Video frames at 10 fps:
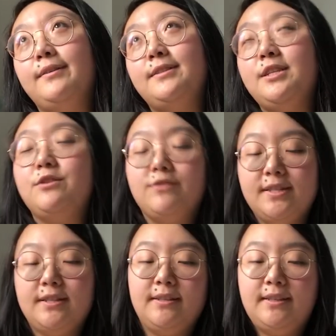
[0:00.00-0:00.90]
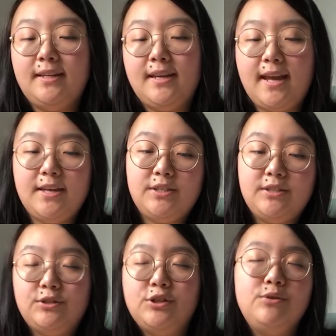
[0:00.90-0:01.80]
decrease on the
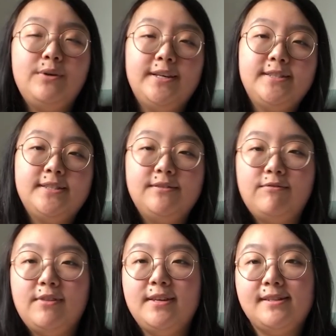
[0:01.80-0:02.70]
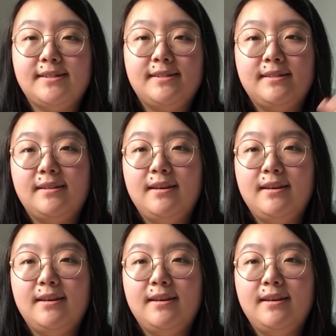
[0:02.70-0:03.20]
two ends of this